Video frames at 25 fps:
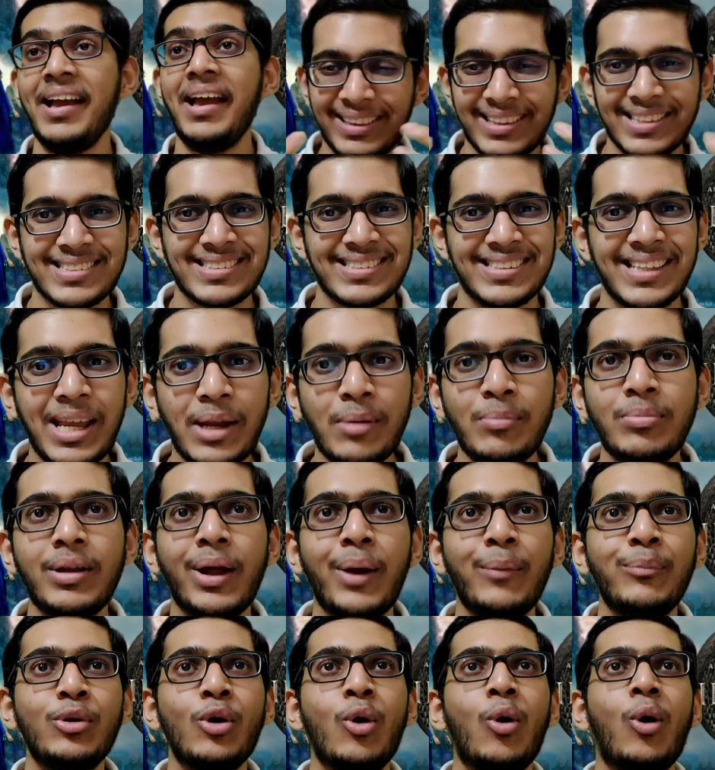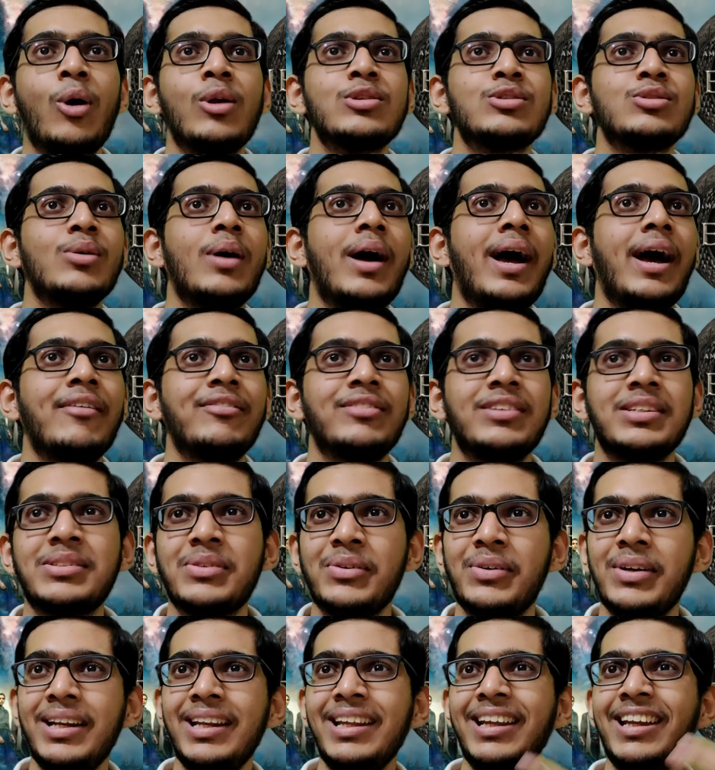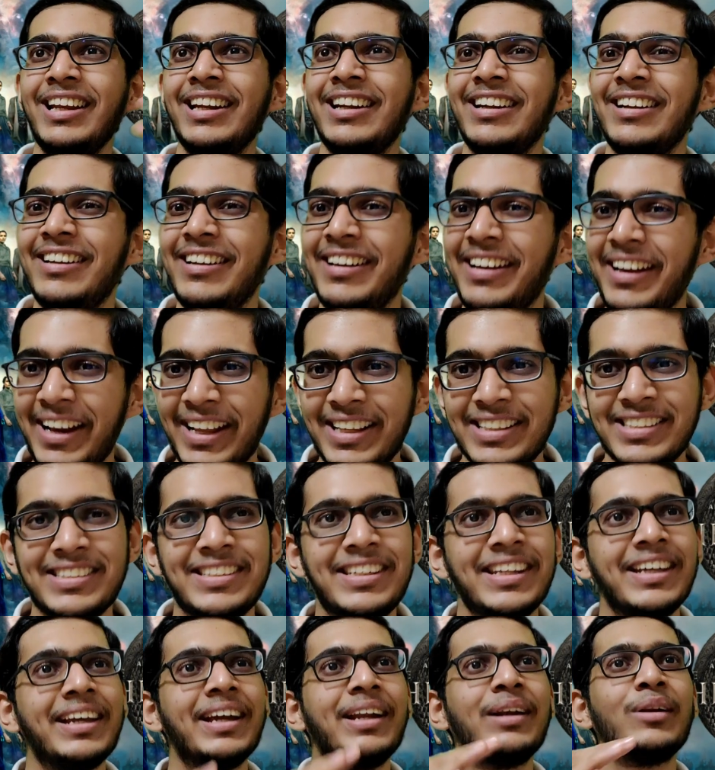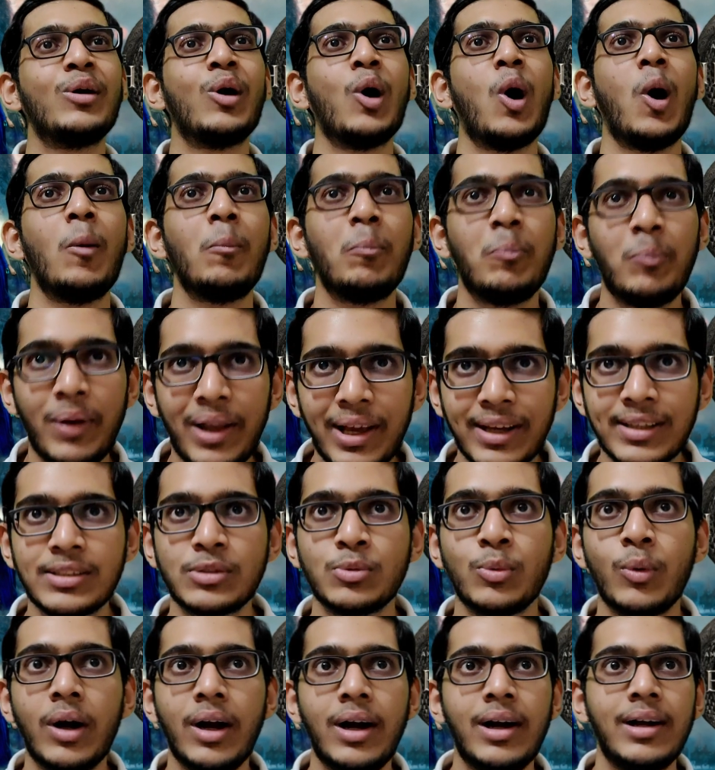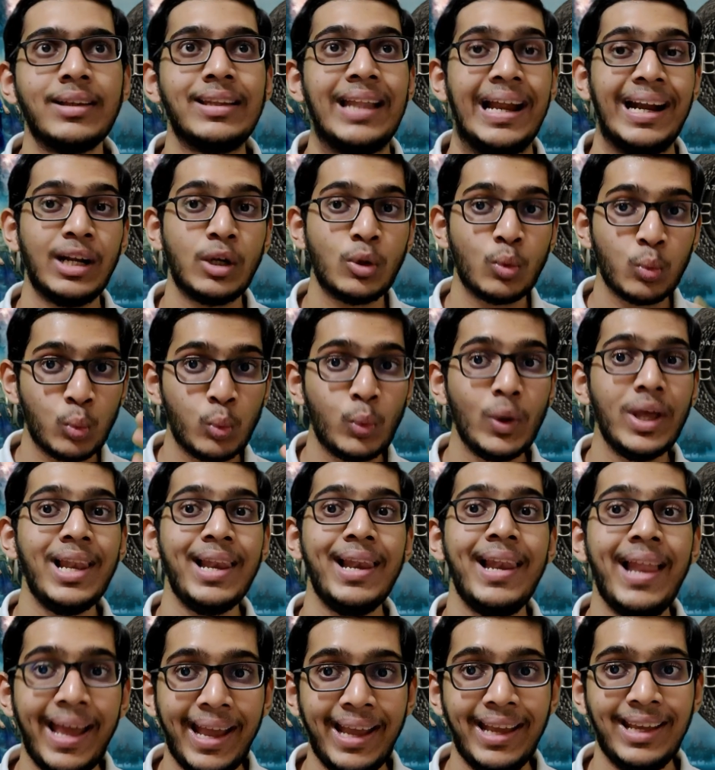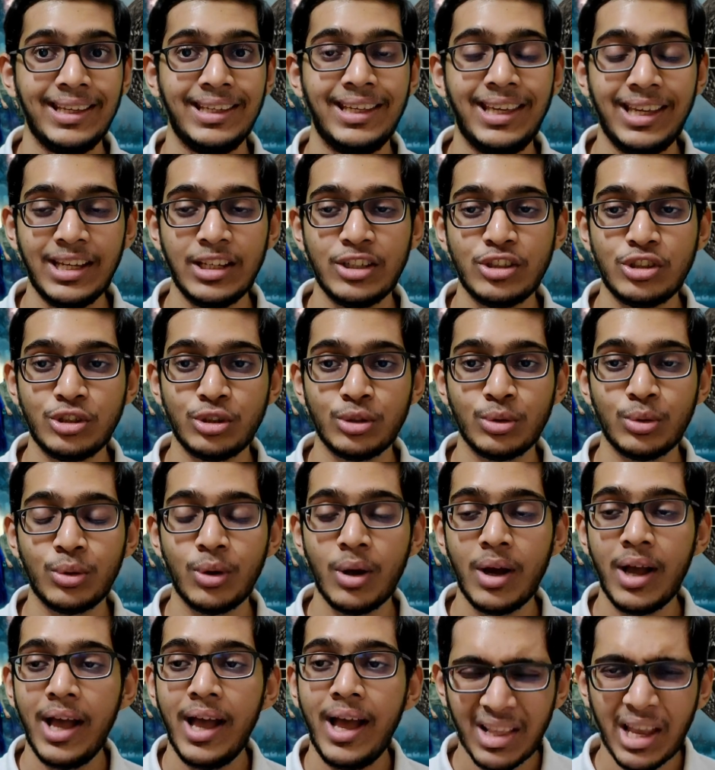At the same time, you also have this really interesting and complex world that will engage you.